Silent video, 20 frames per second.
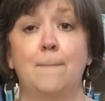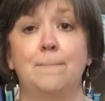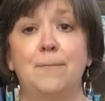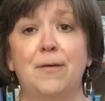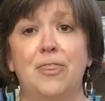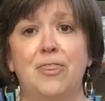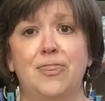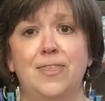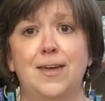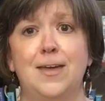
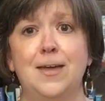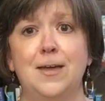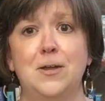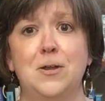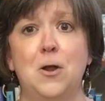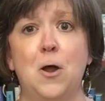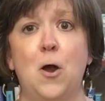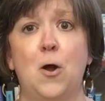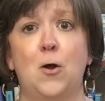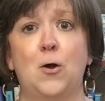But
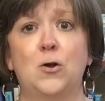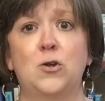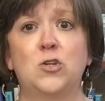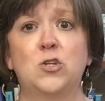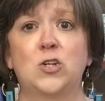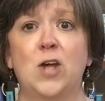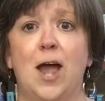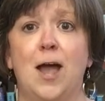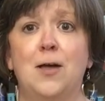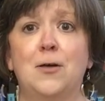then her
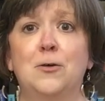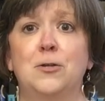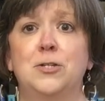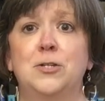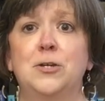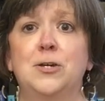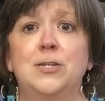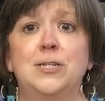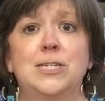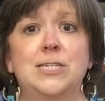
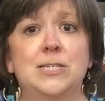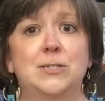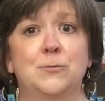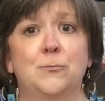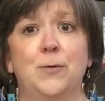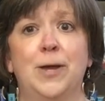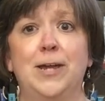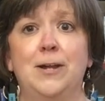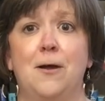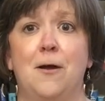childhood
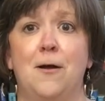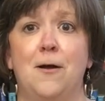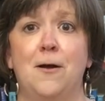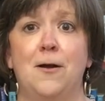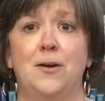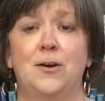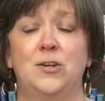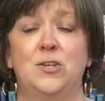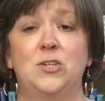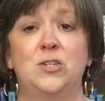
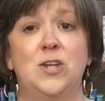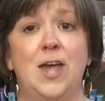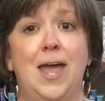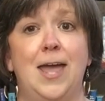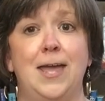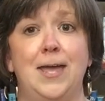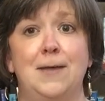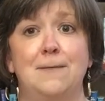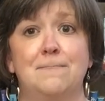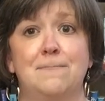sweetheart,
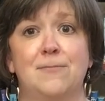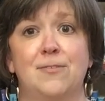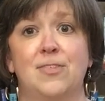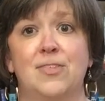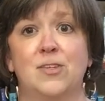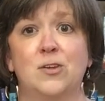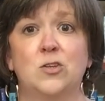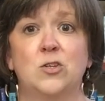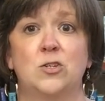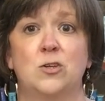
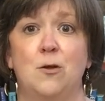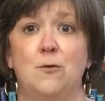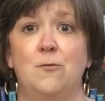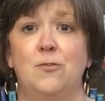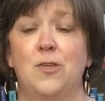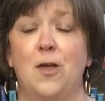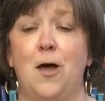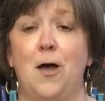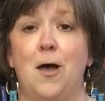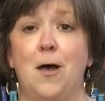James,
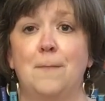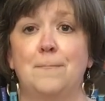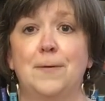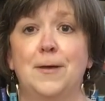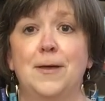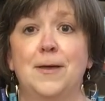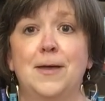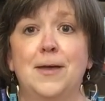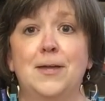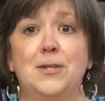shows up
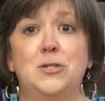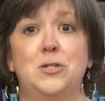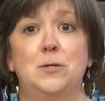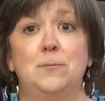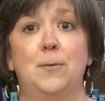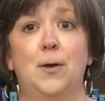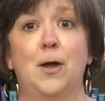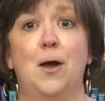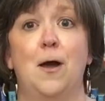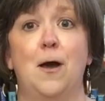to
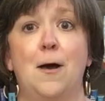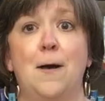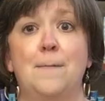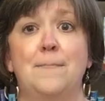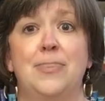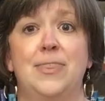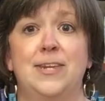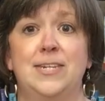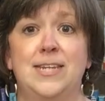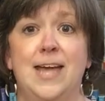
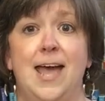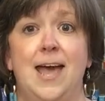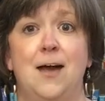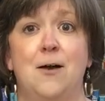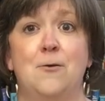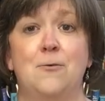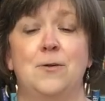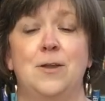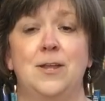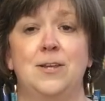become the
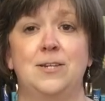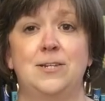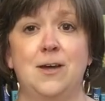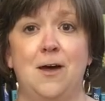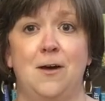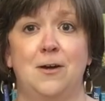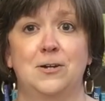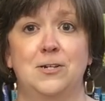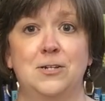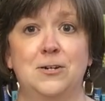town
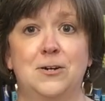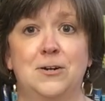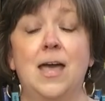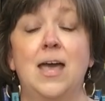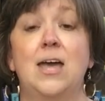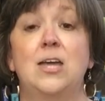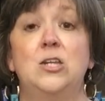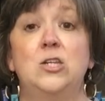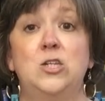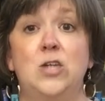doctor.
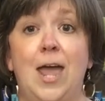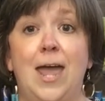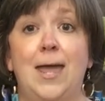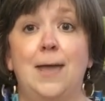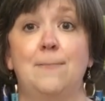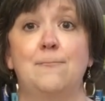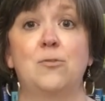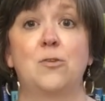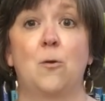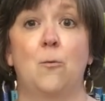
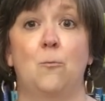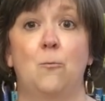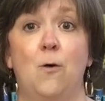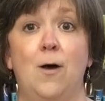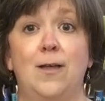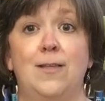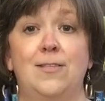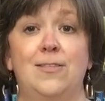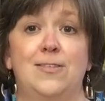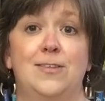James
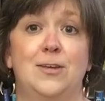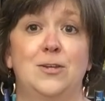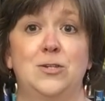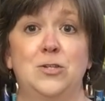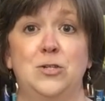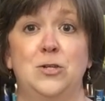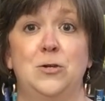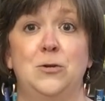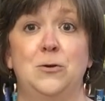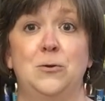wants
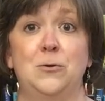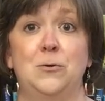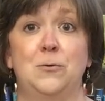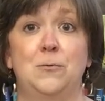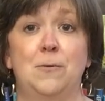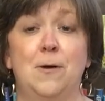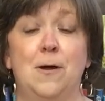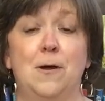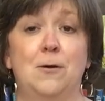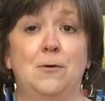
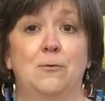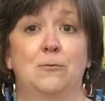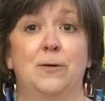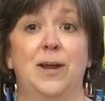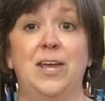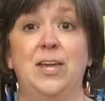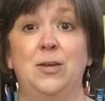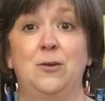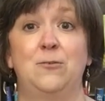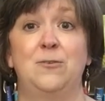to
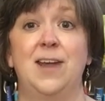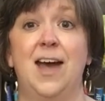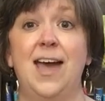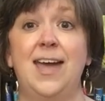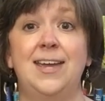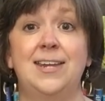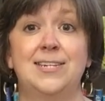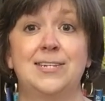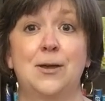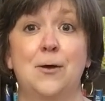
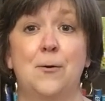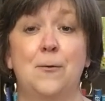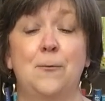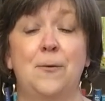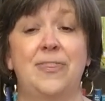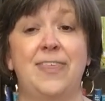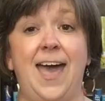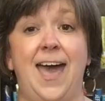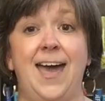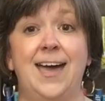reunite
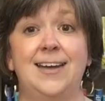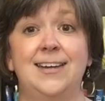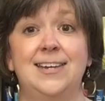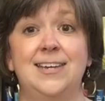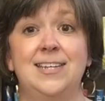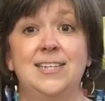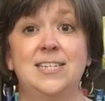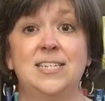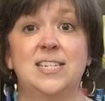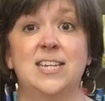with
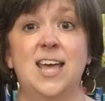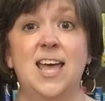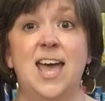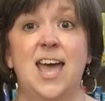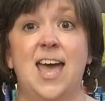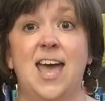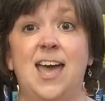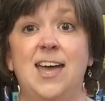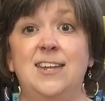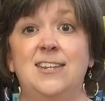Agnes
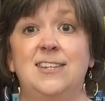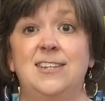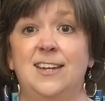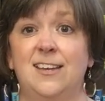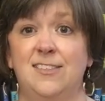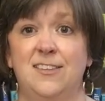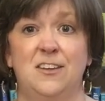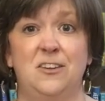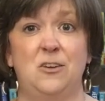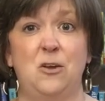and
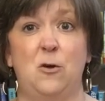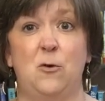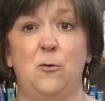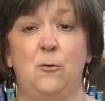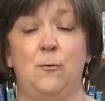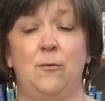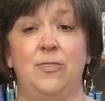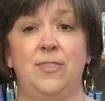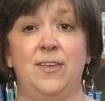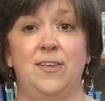doesn't
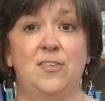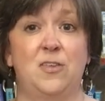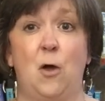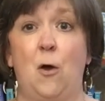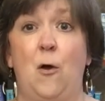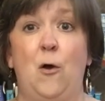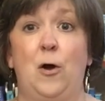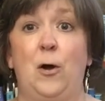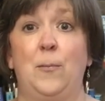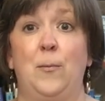know this
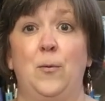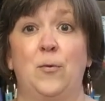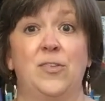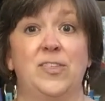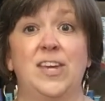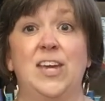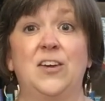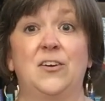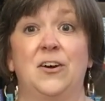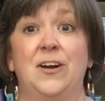horrible
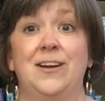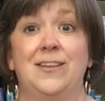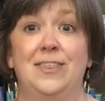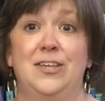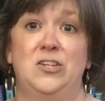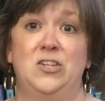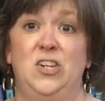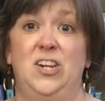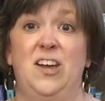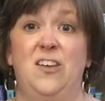secret
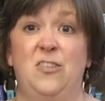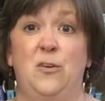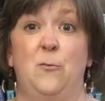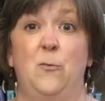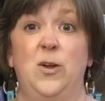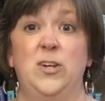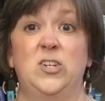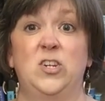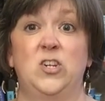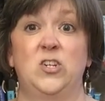that she doesn't
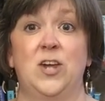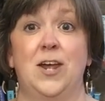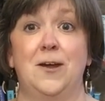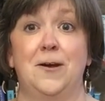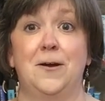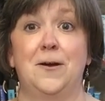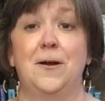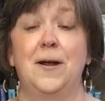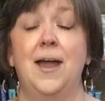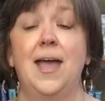want to
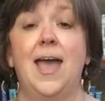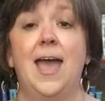share.